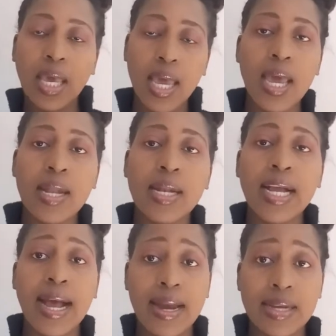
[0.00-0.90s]
in
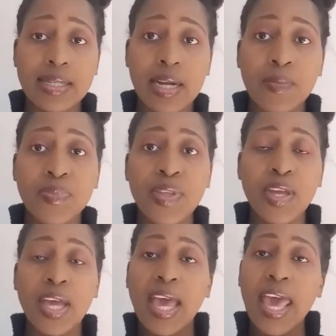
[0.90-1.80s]
Canada,
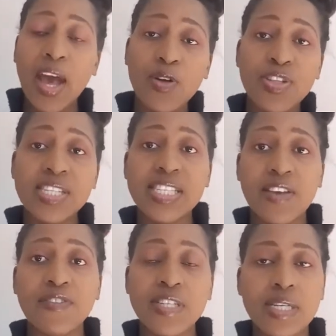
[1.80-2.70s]
health and
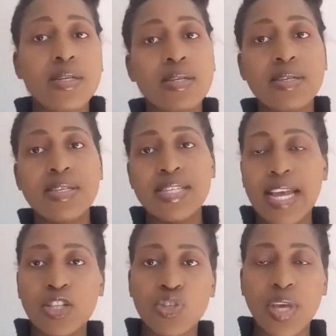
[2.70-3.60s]
safety
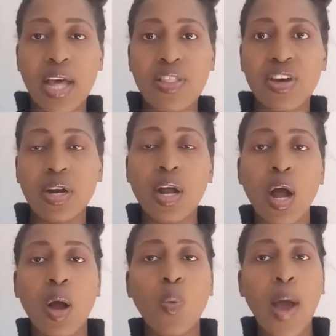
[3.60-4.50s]
stand together,
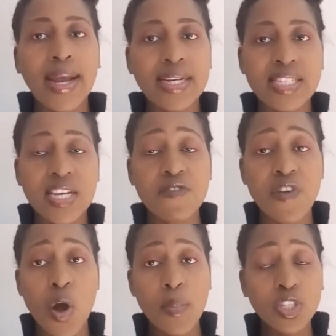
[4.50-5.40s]
whilst
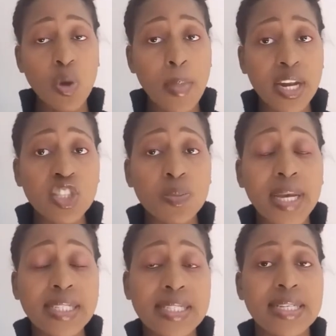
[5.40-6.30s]
environmental
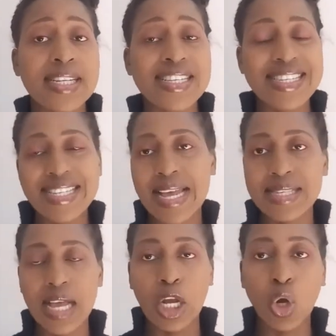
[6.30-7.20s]
management
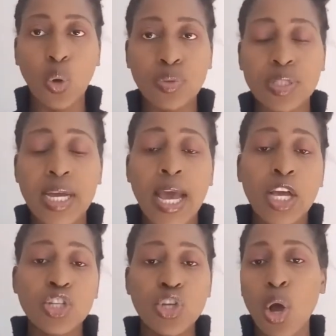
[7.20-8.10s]
stands alone.
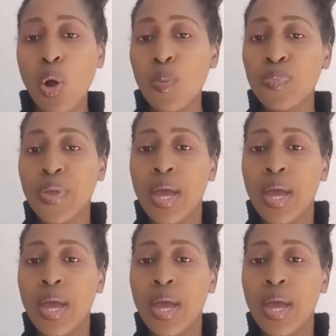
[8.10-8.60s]
So